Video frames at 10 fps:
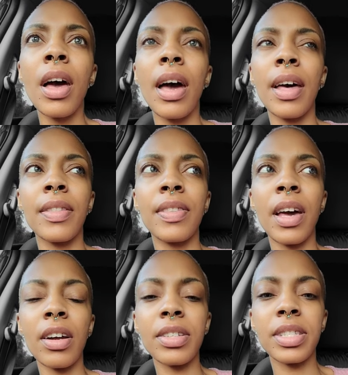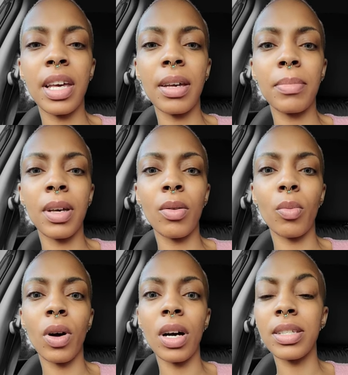And their
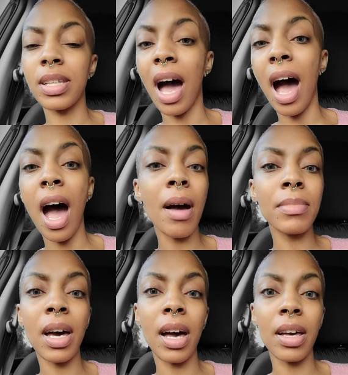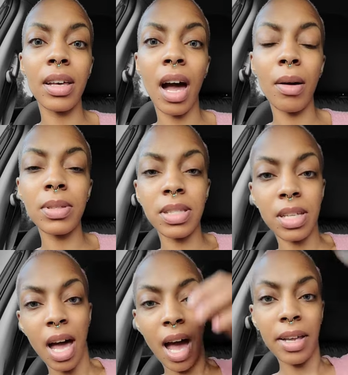statement was,
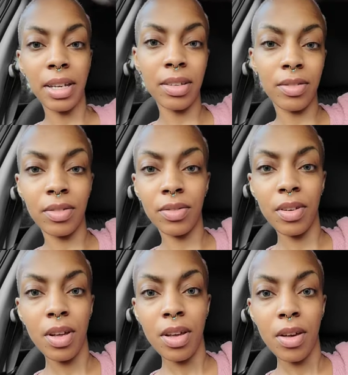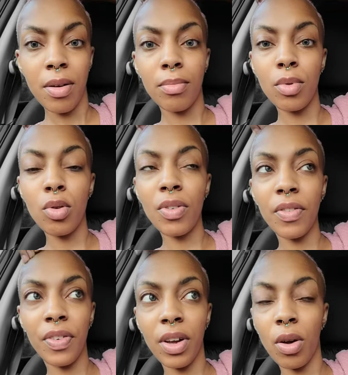I didn't move in
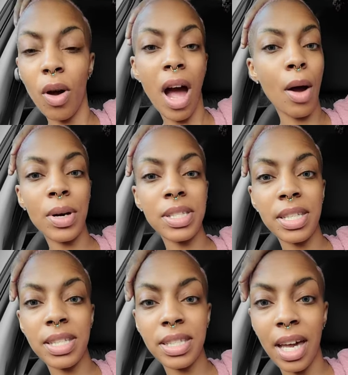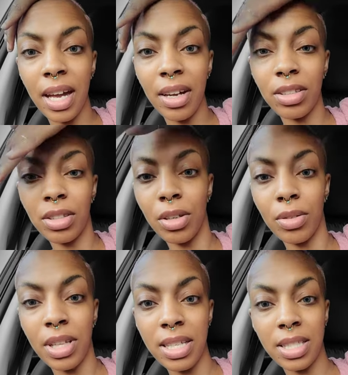fear, or I wasn't scared, you
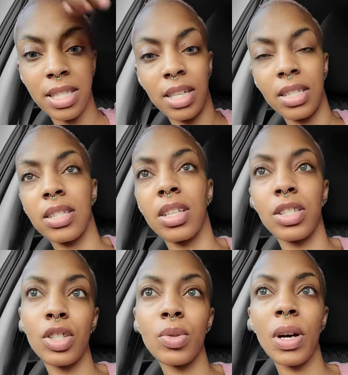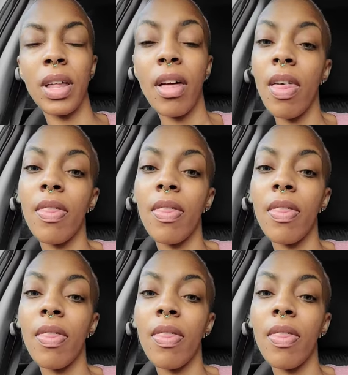know, that to do it.